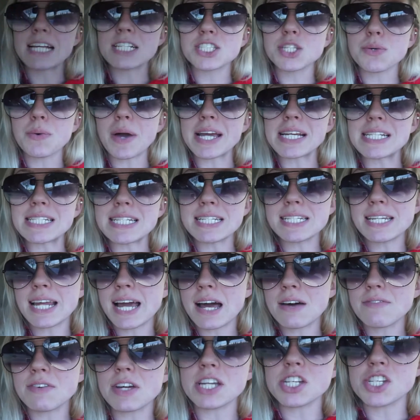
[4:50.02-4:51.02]
So I didn't
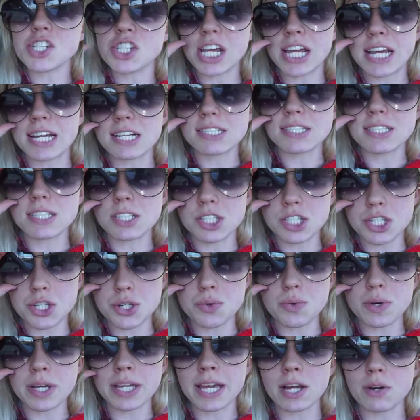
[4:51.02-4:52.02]
have a chance
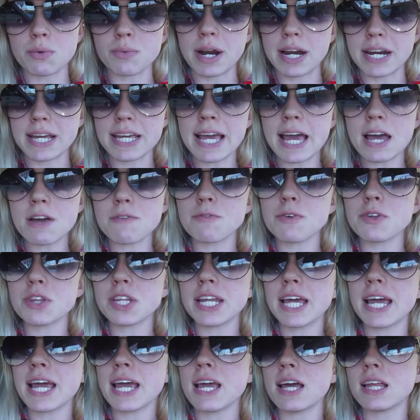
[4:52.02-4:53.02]
to get ready yet for the
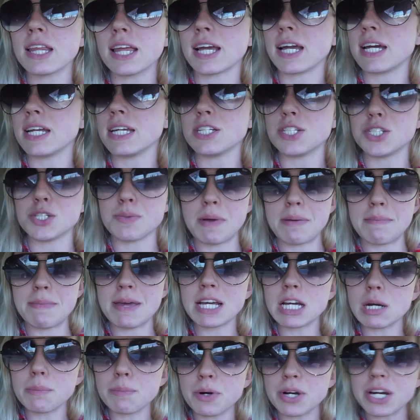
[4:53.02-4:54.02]
day. Like I didn't do my makeup or